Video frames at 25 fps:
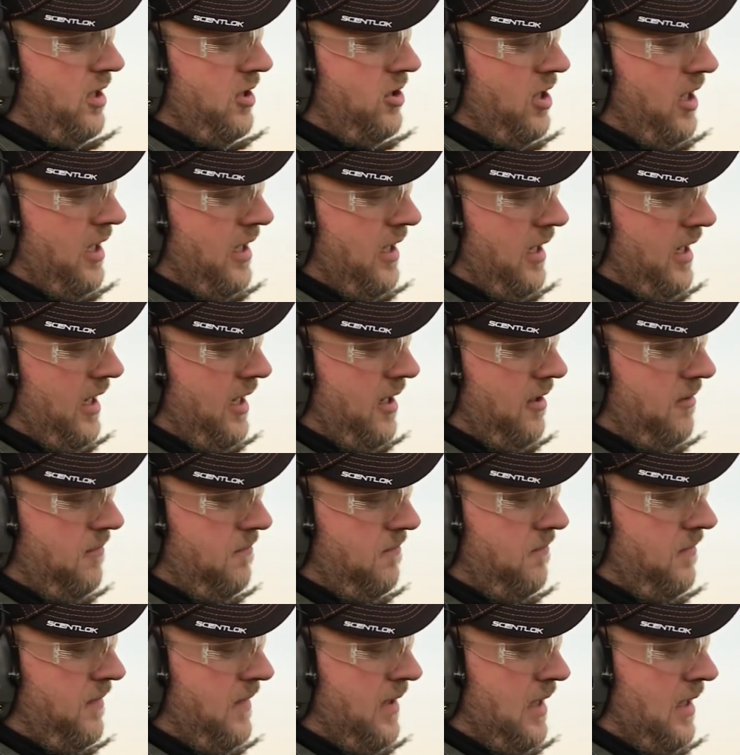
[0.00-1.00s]
to check it out
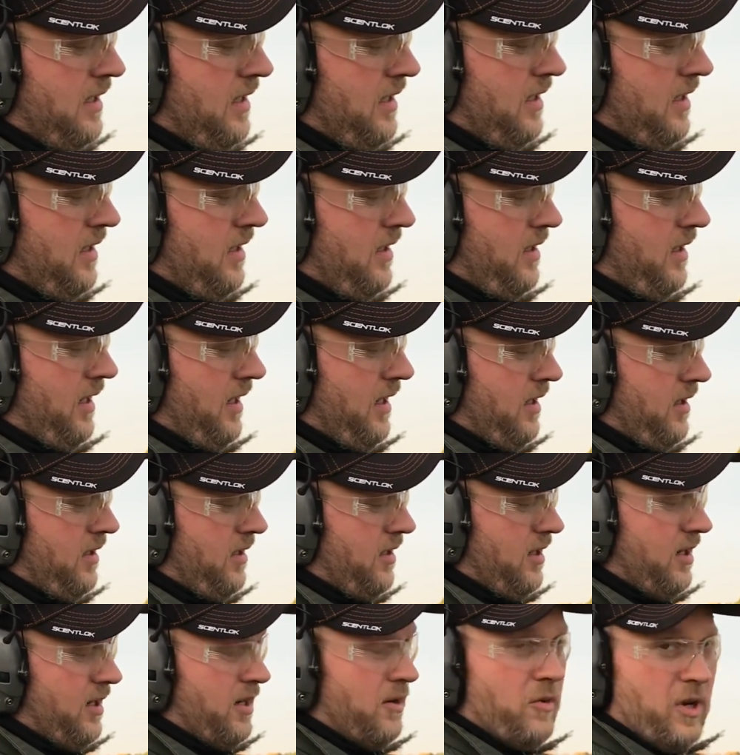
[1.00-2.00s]

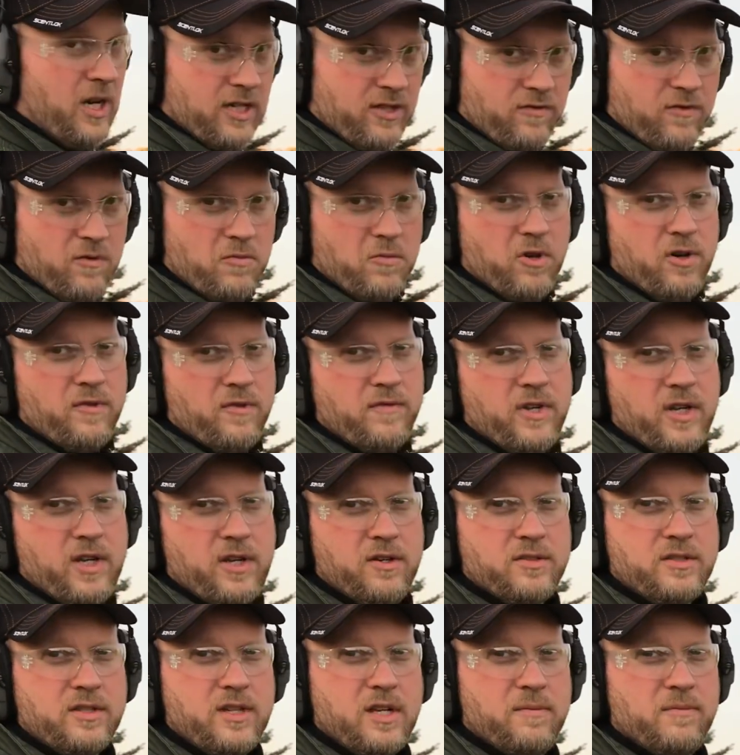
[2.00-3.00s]
and watch for more
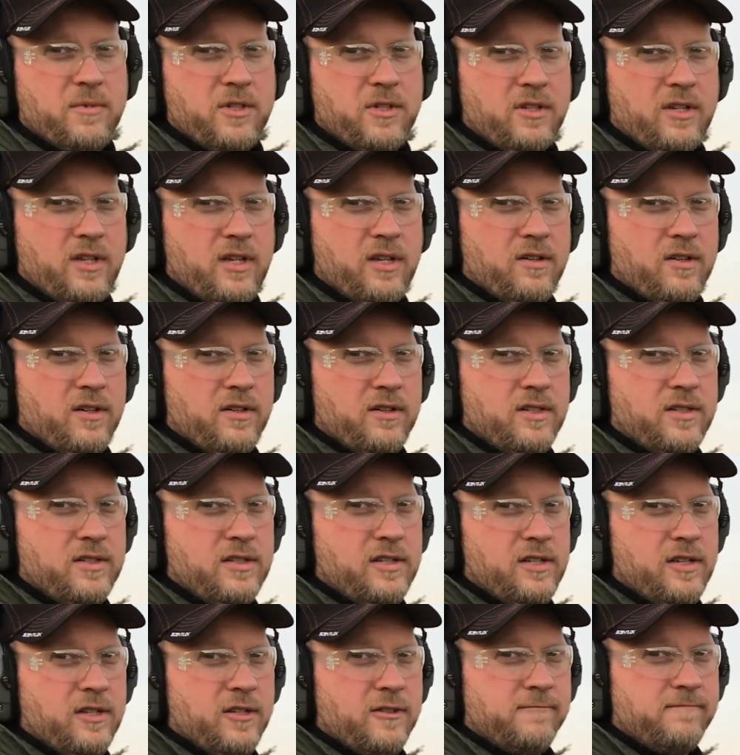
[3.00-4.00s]
videos coming later on
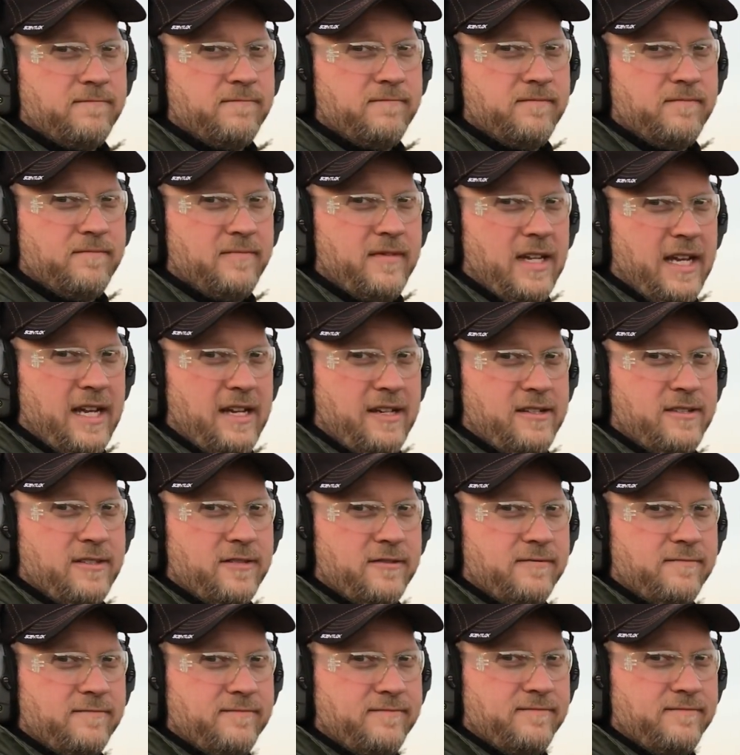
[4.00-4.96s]
this year. Thanks.